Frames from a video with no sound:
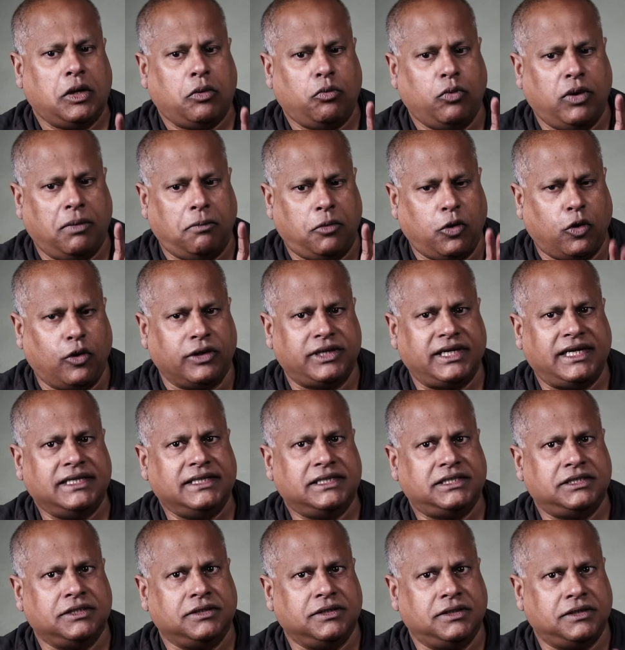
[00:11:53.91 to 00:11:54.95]
brought
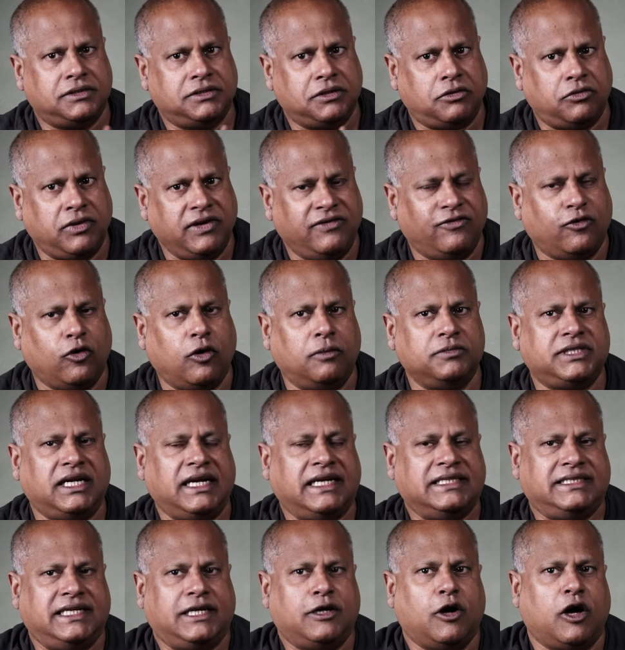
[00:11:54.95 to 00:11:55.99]
in to reform
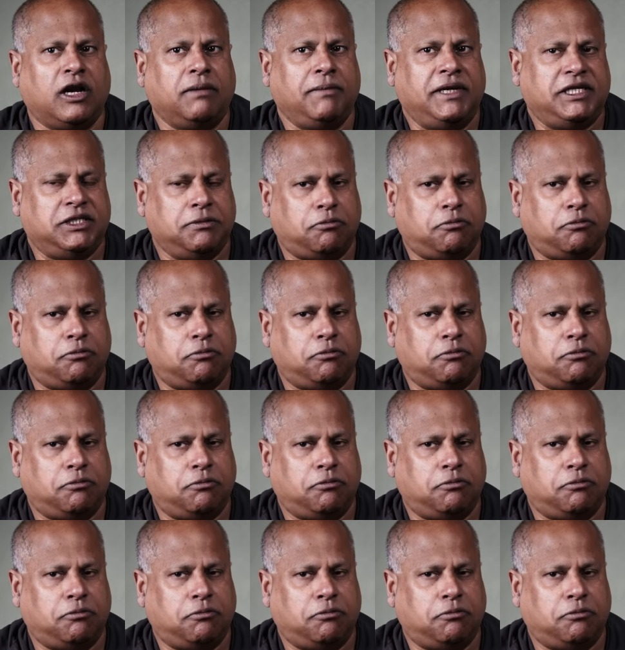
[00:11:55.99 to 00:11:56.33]
Chile's economy,